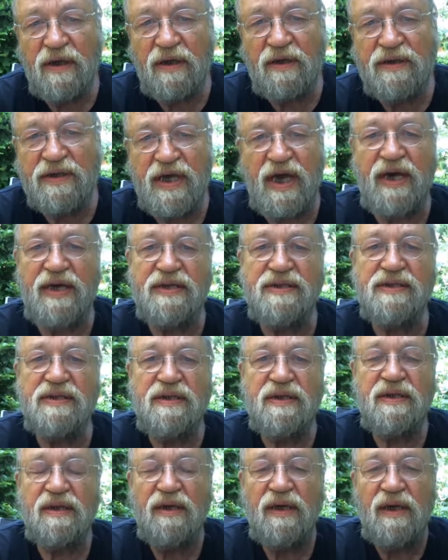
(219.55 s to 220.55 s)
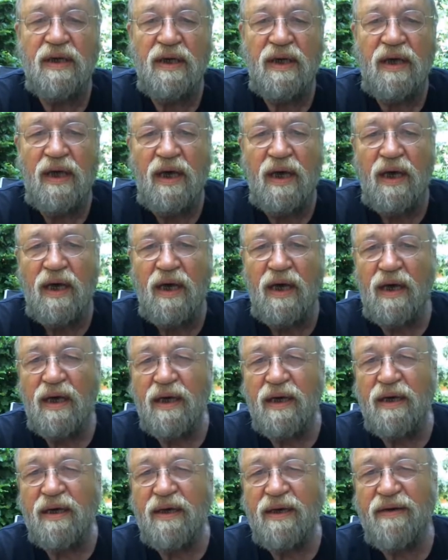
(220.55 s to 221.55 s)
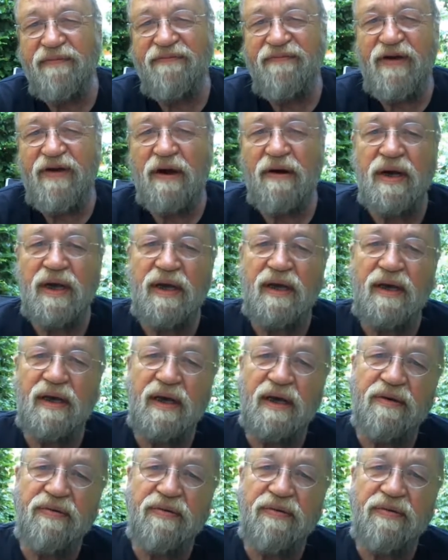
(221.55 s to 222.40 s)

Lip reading: taste, very